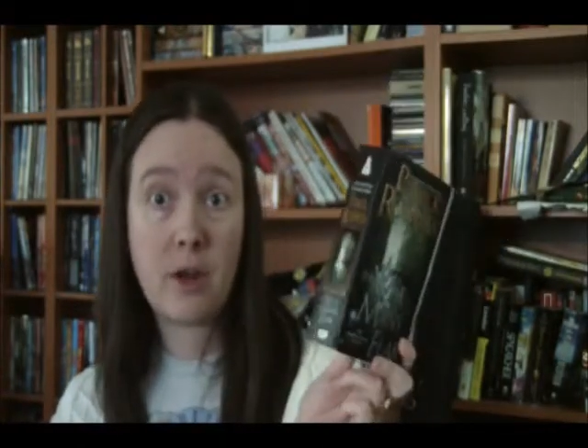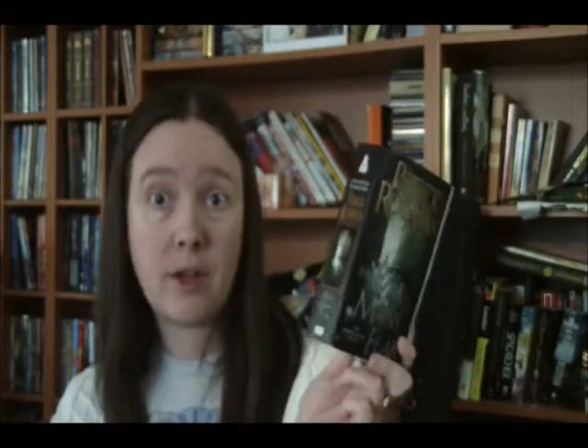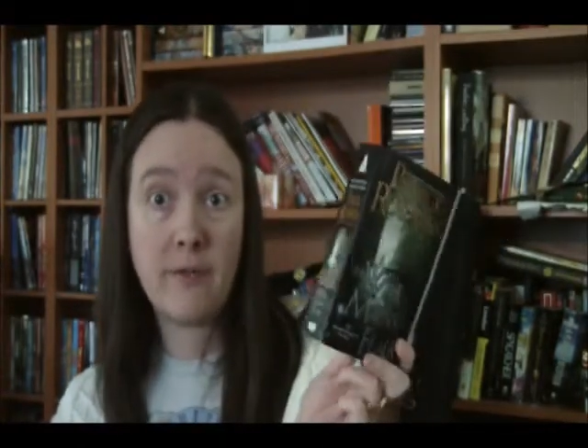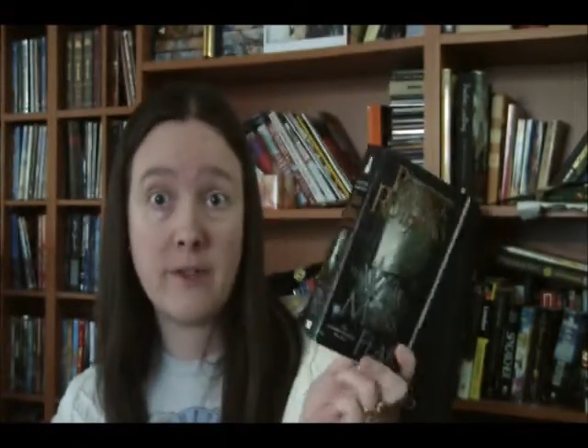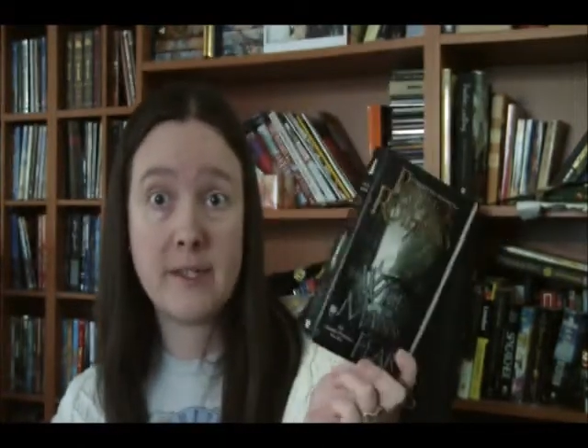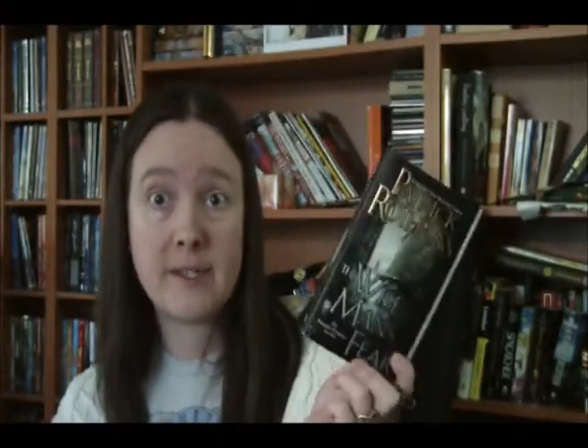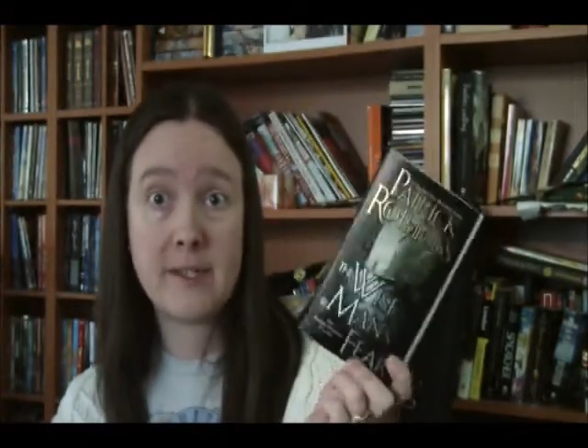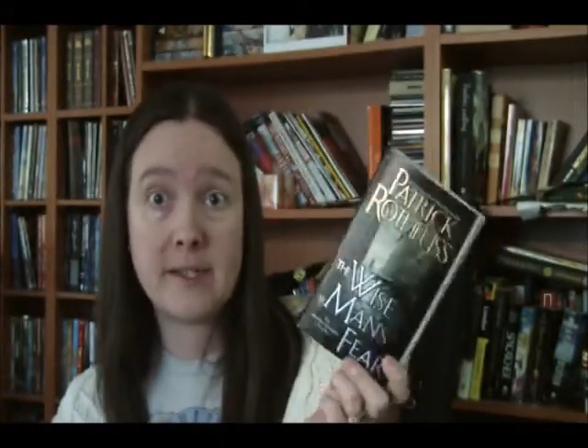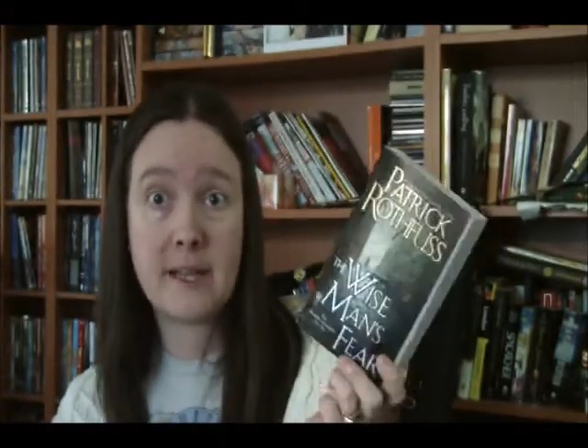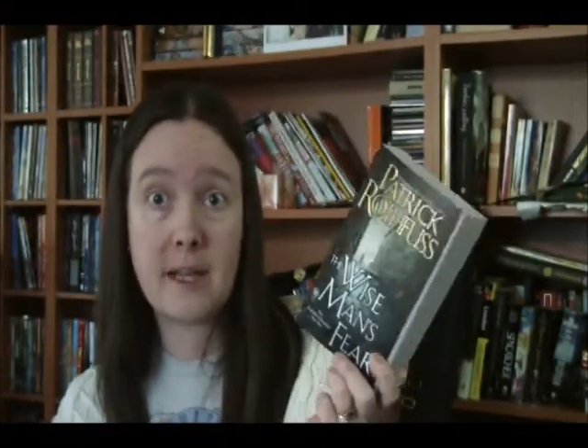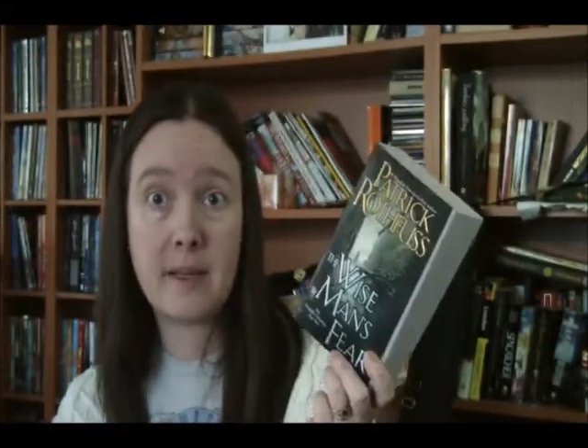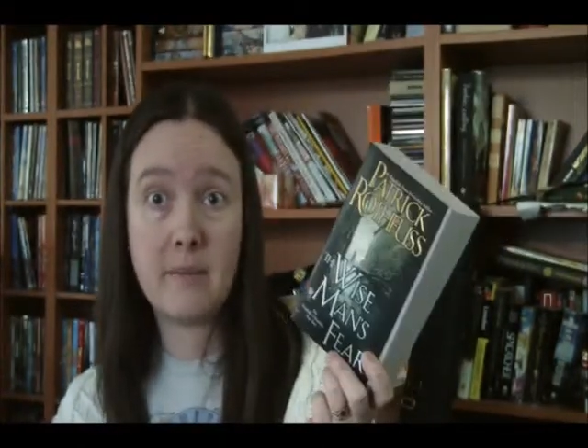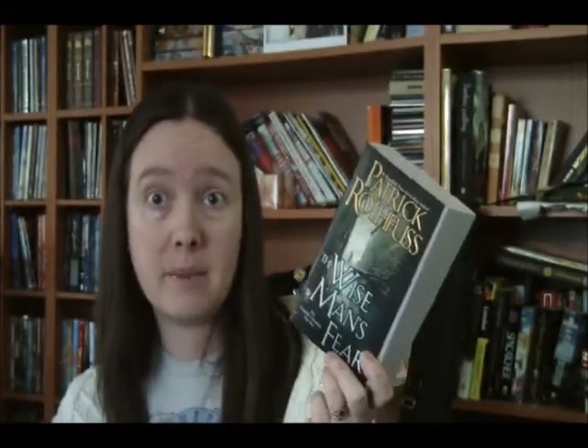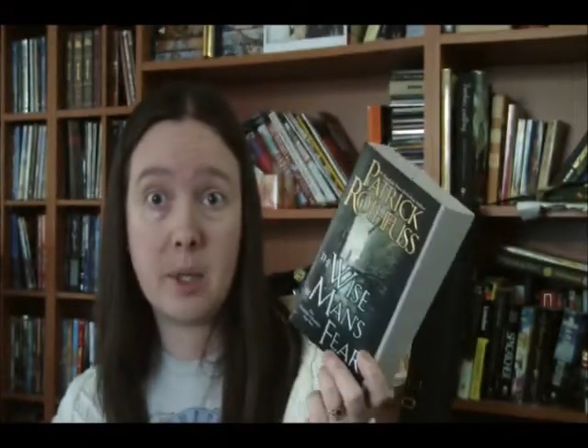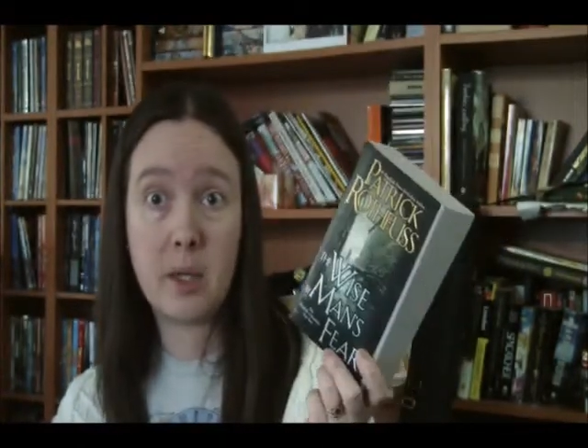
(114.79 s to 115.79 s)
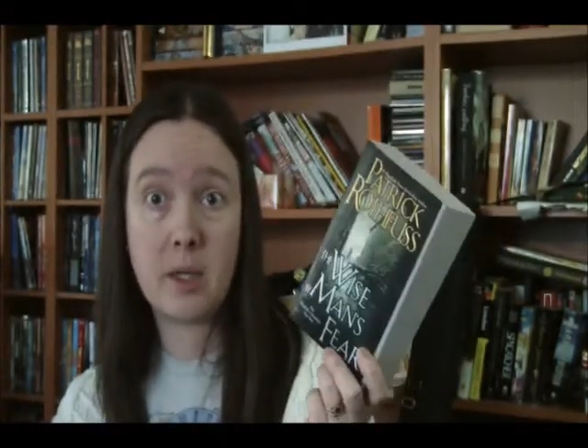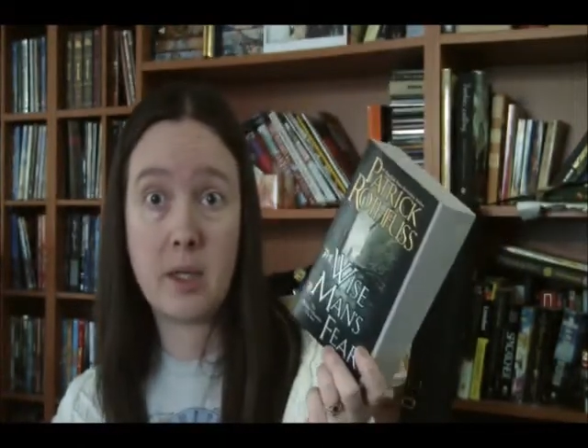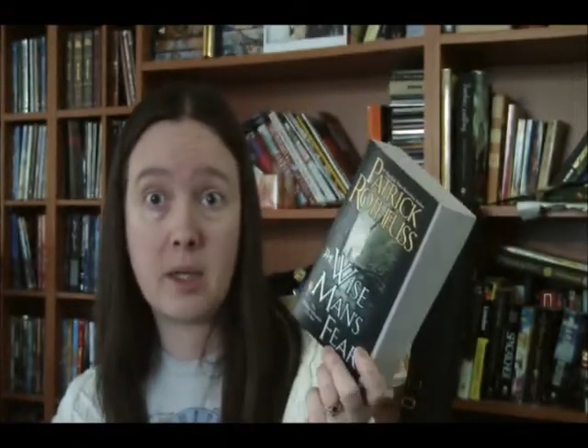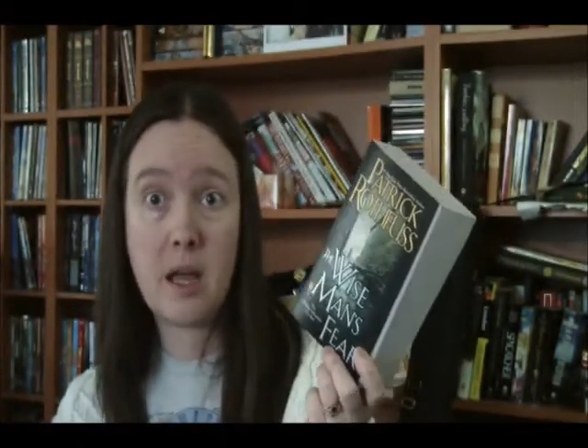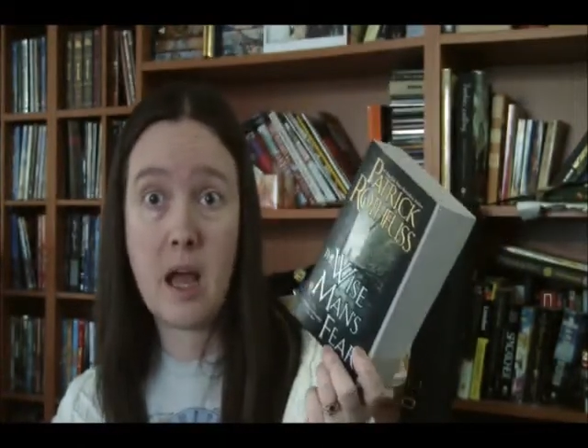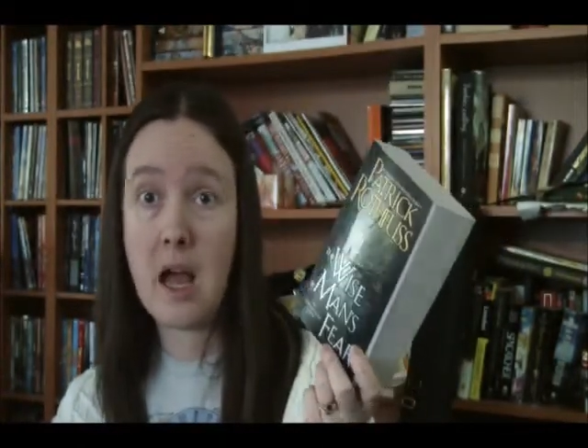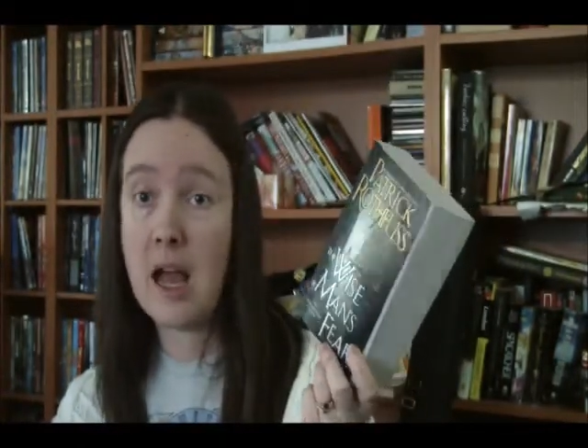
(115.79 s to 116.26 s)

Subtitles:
Rothfuss's second book.